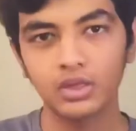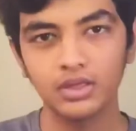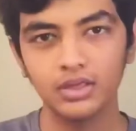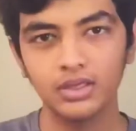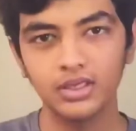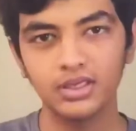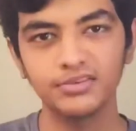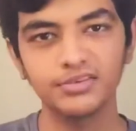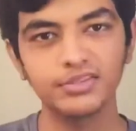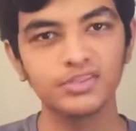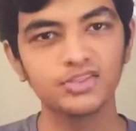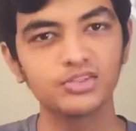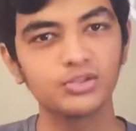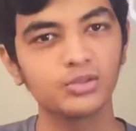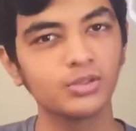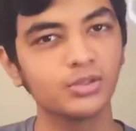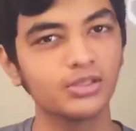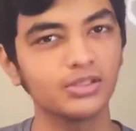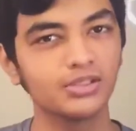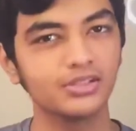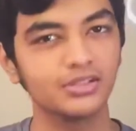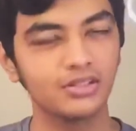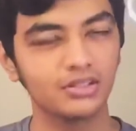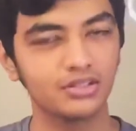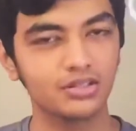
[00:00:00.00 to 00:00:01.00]
Eventually
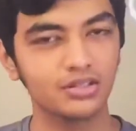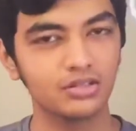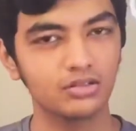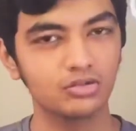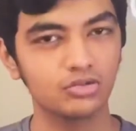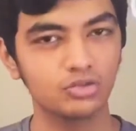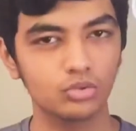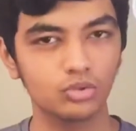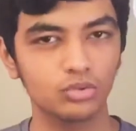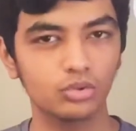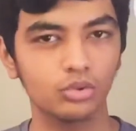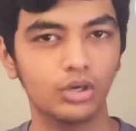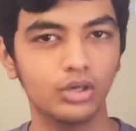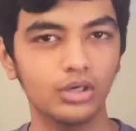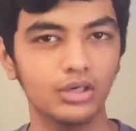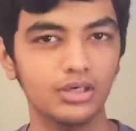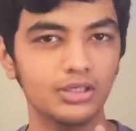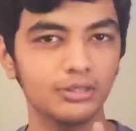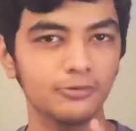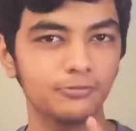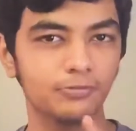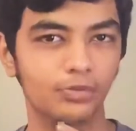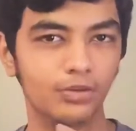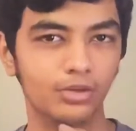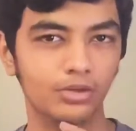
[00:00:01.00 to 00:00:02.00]
this is too
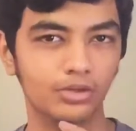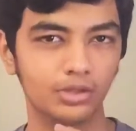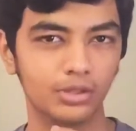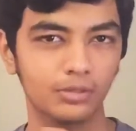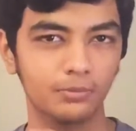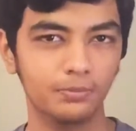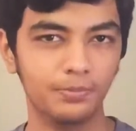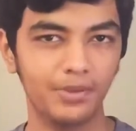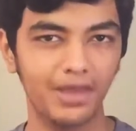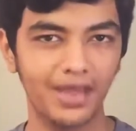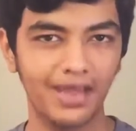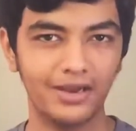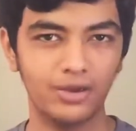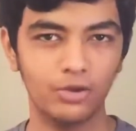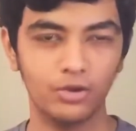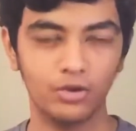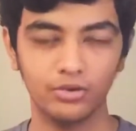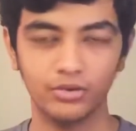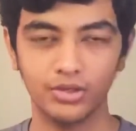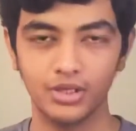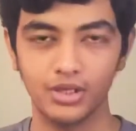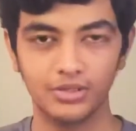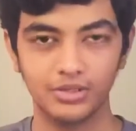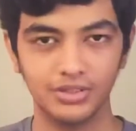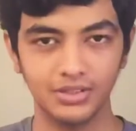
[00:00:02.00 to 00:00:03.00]
early for the pad, or you
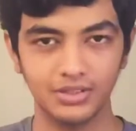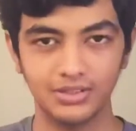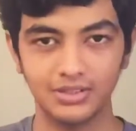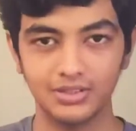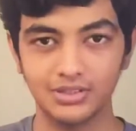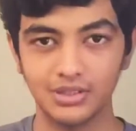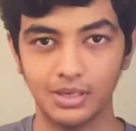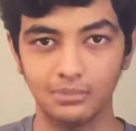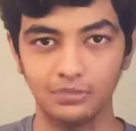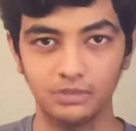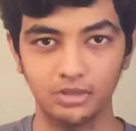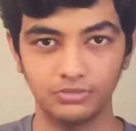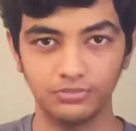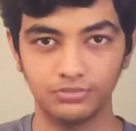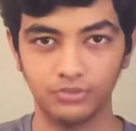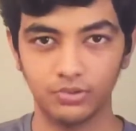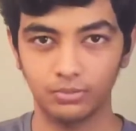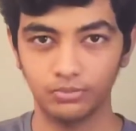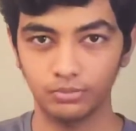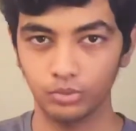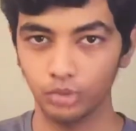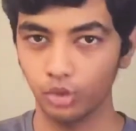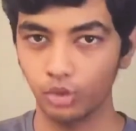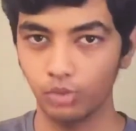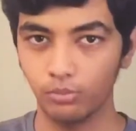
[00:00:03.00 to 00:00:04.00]
can say the tablet from
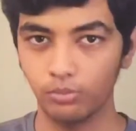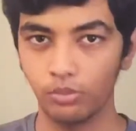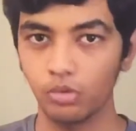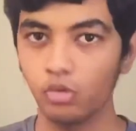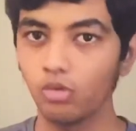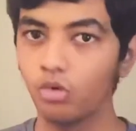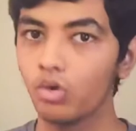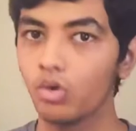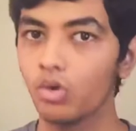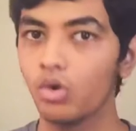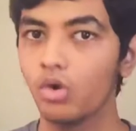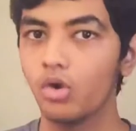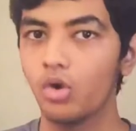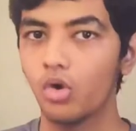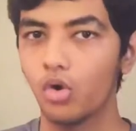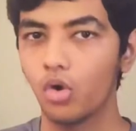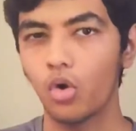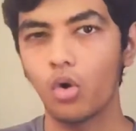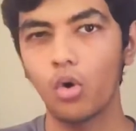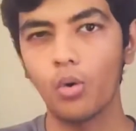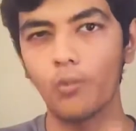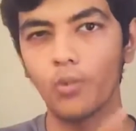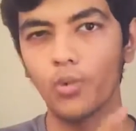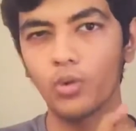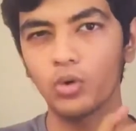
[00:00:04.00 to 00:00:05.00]
the Oppo.
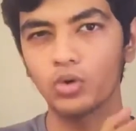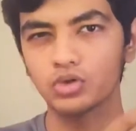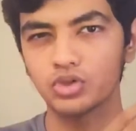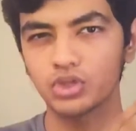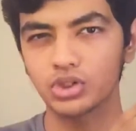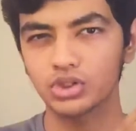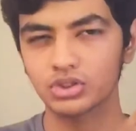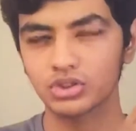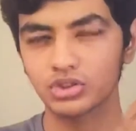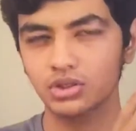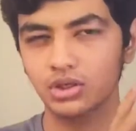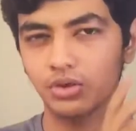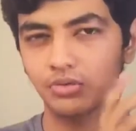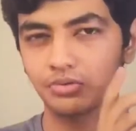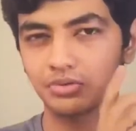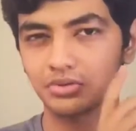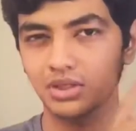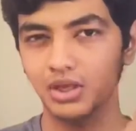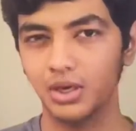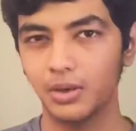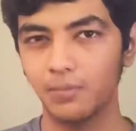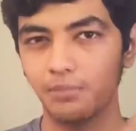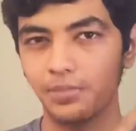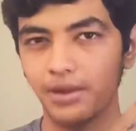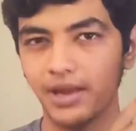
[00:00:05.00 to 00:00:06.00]
Oppo just announced
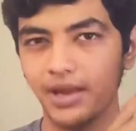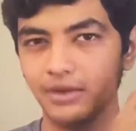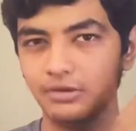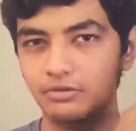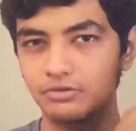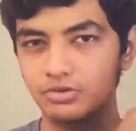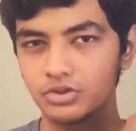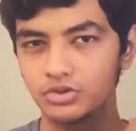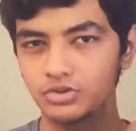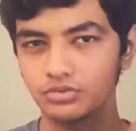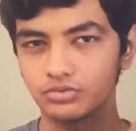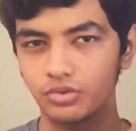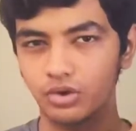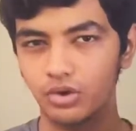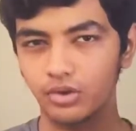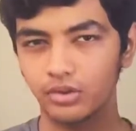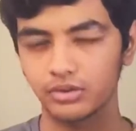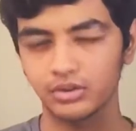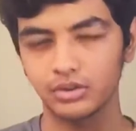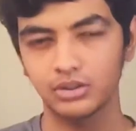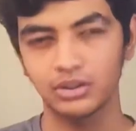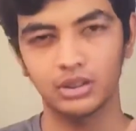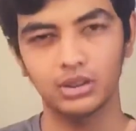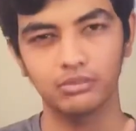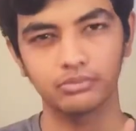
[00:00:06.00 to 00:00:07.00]
a pad which was
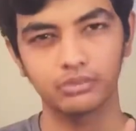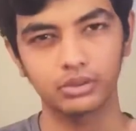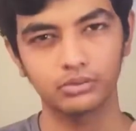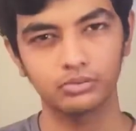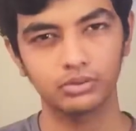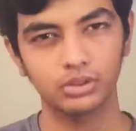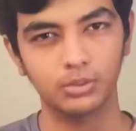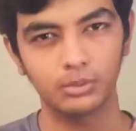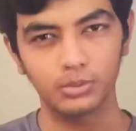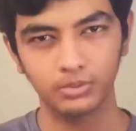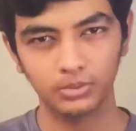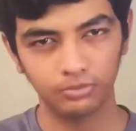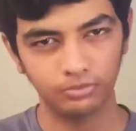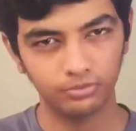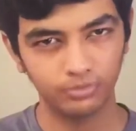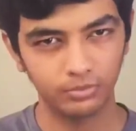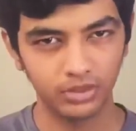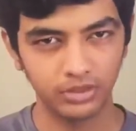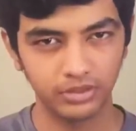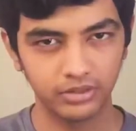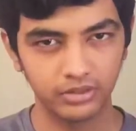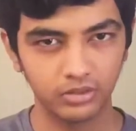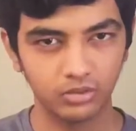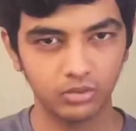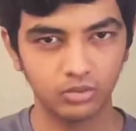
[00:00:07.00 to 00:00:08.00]
around a couple of
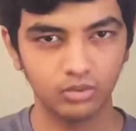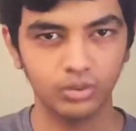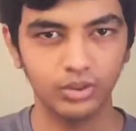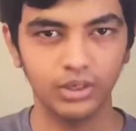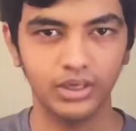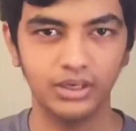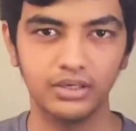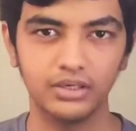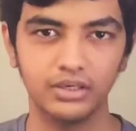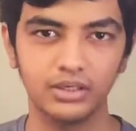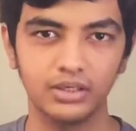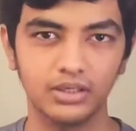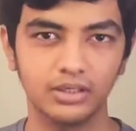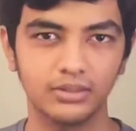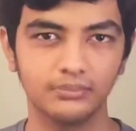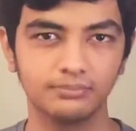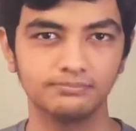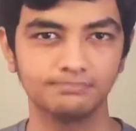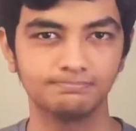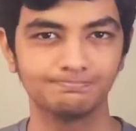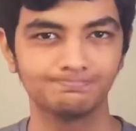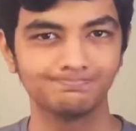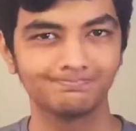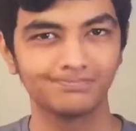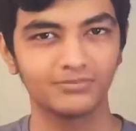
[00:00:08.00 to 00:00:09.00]
months ago, and
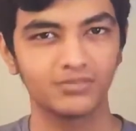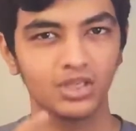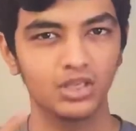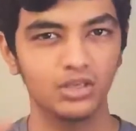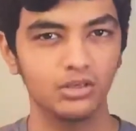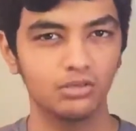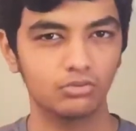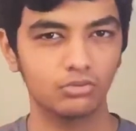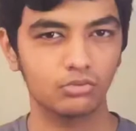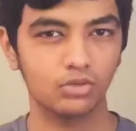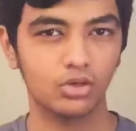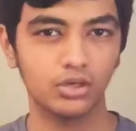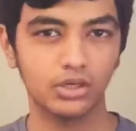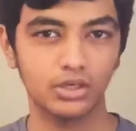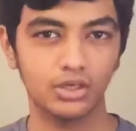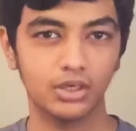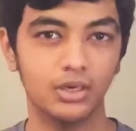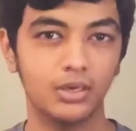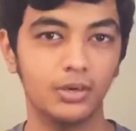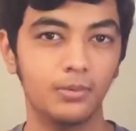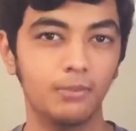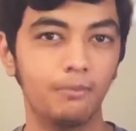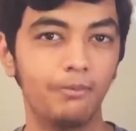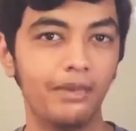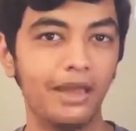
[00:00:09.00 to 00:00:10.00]
got
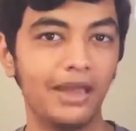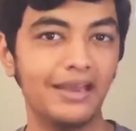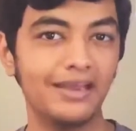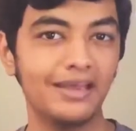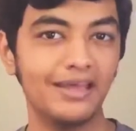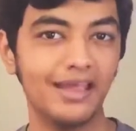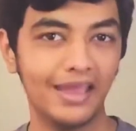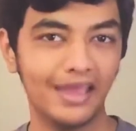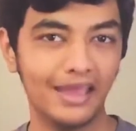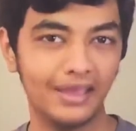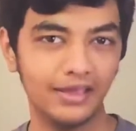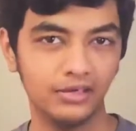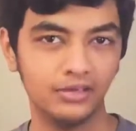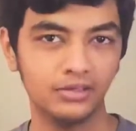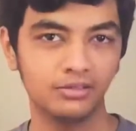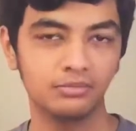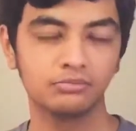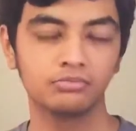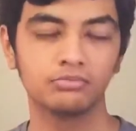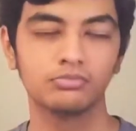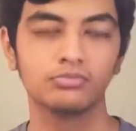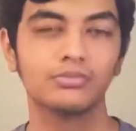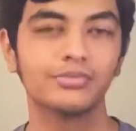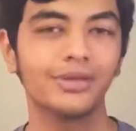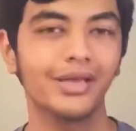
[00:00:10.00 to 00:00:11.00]
a Pad Air,
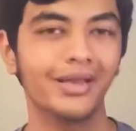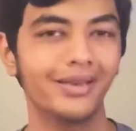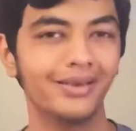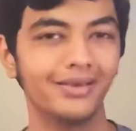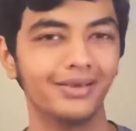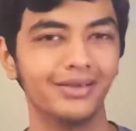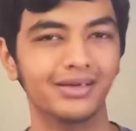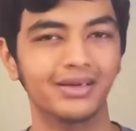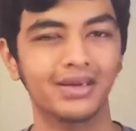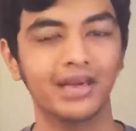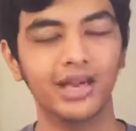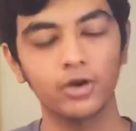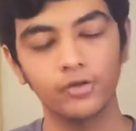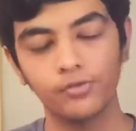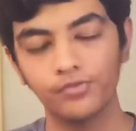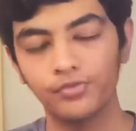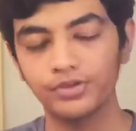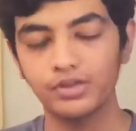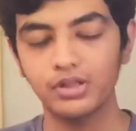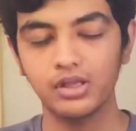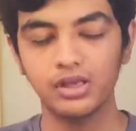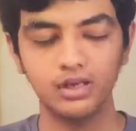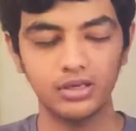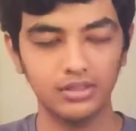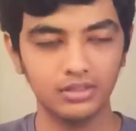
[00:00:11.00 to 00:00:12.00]
and kind of
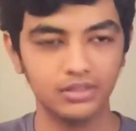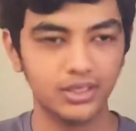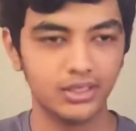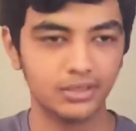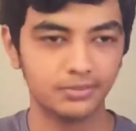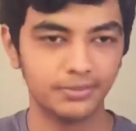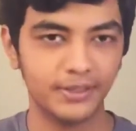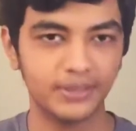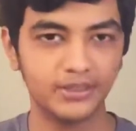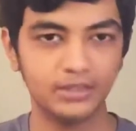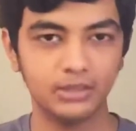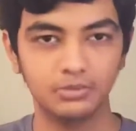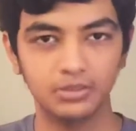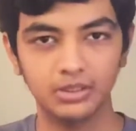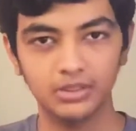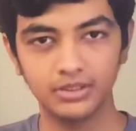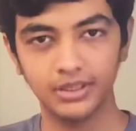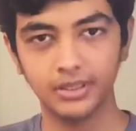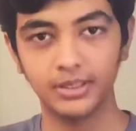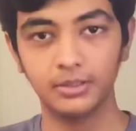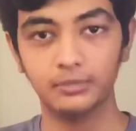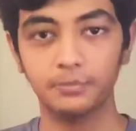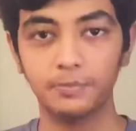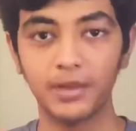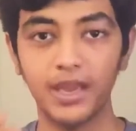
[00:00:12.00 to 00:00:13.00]
it is expectable
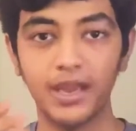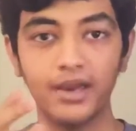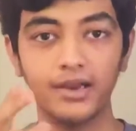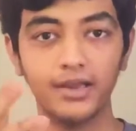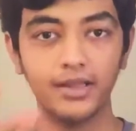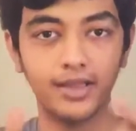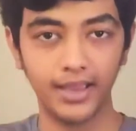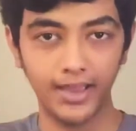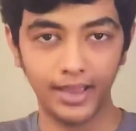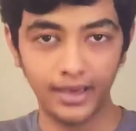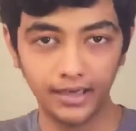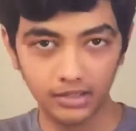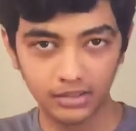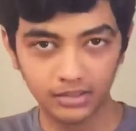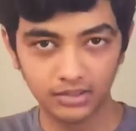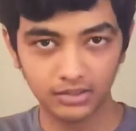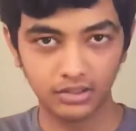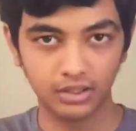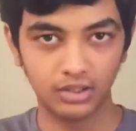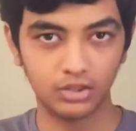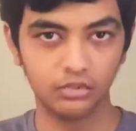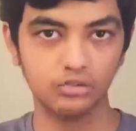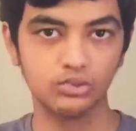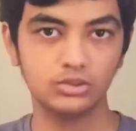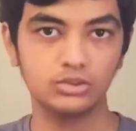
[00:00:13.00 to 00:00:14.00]
that Pad Air is
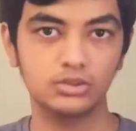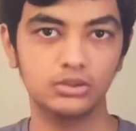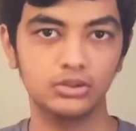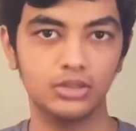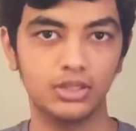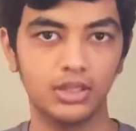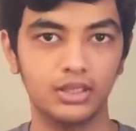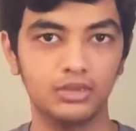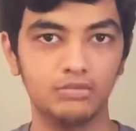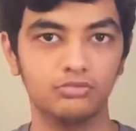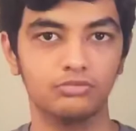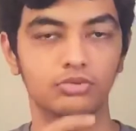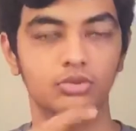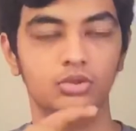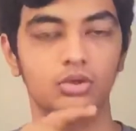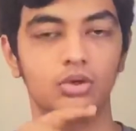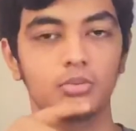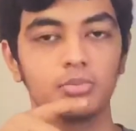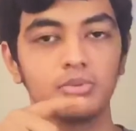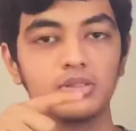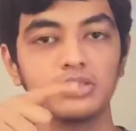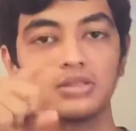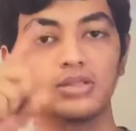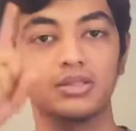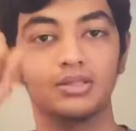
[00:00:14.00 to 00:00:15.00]
announced, then we're
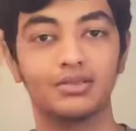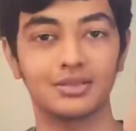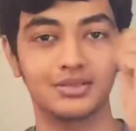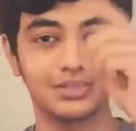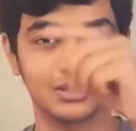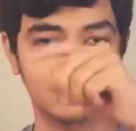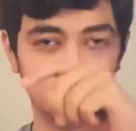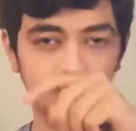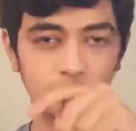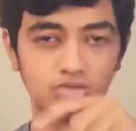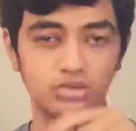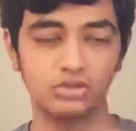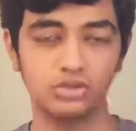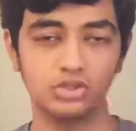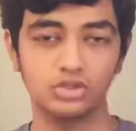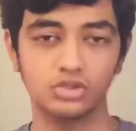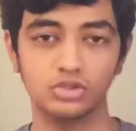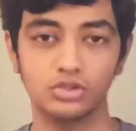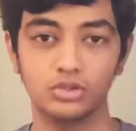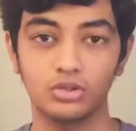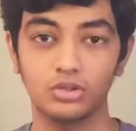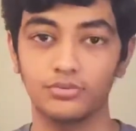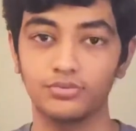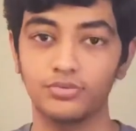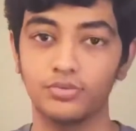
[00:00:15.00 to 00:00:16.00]
gonna be seeing second generation
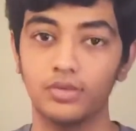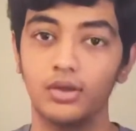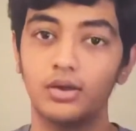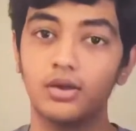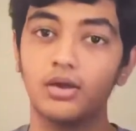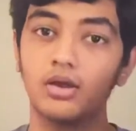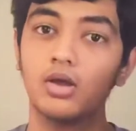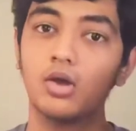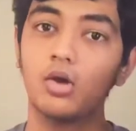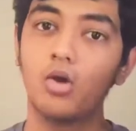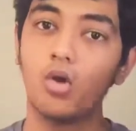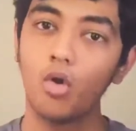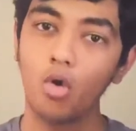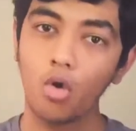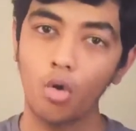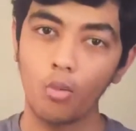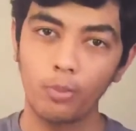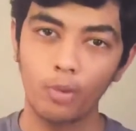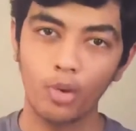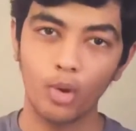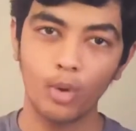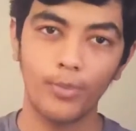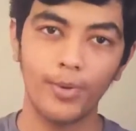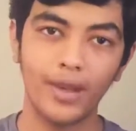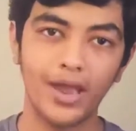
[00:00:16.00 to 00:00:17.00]
of the
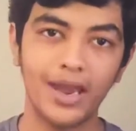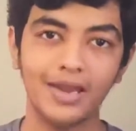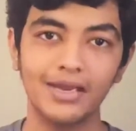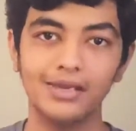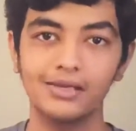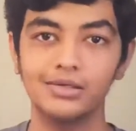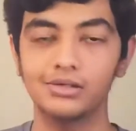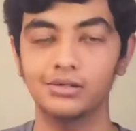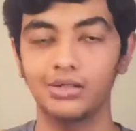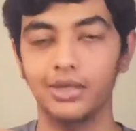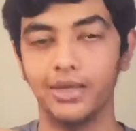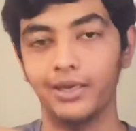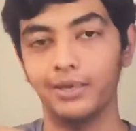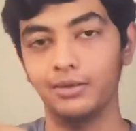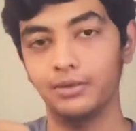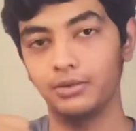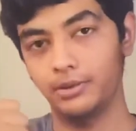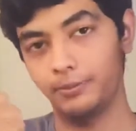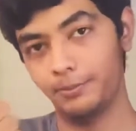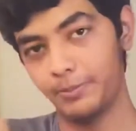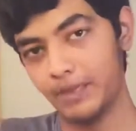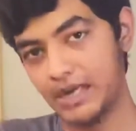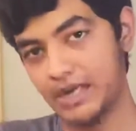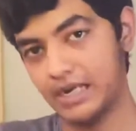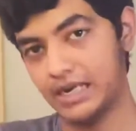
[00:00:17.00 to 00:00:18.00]
Oppo Pad and
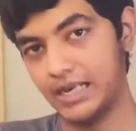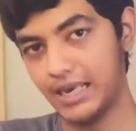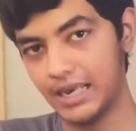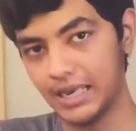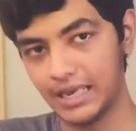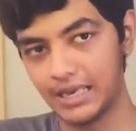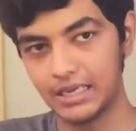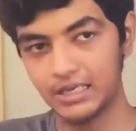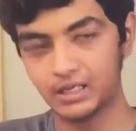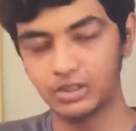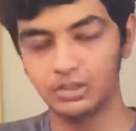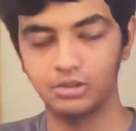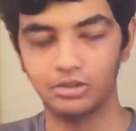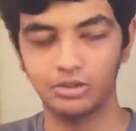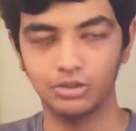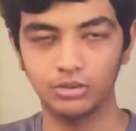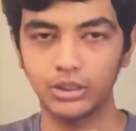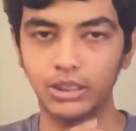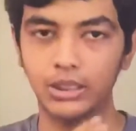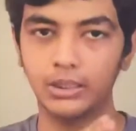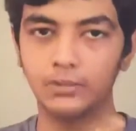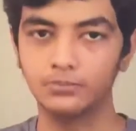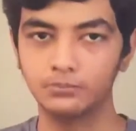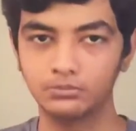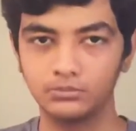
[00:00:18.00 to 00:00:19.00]
Pad Air. So
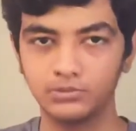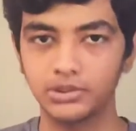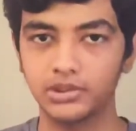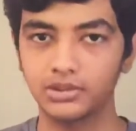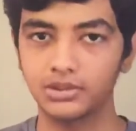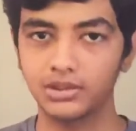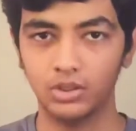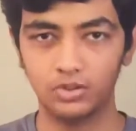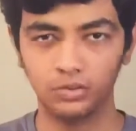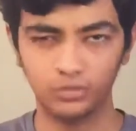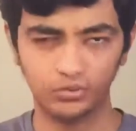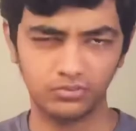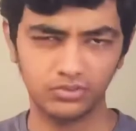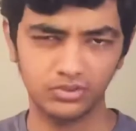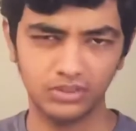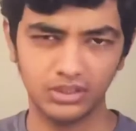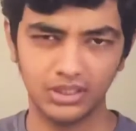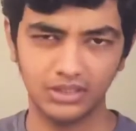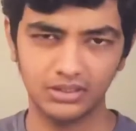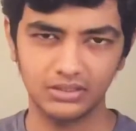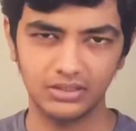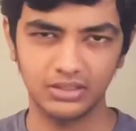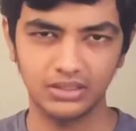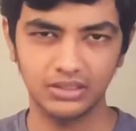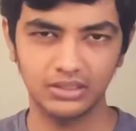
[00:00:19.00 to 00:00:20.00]
yeah, it's kind of
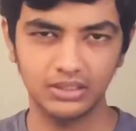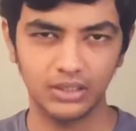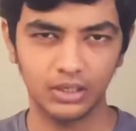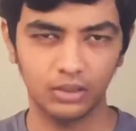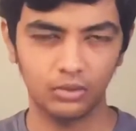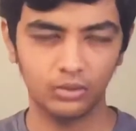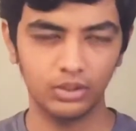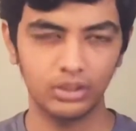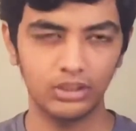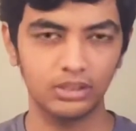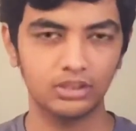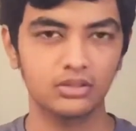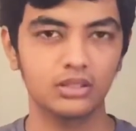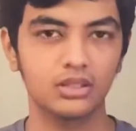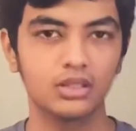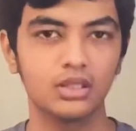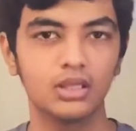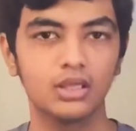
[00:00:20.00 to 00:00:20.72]
that thing nowadays.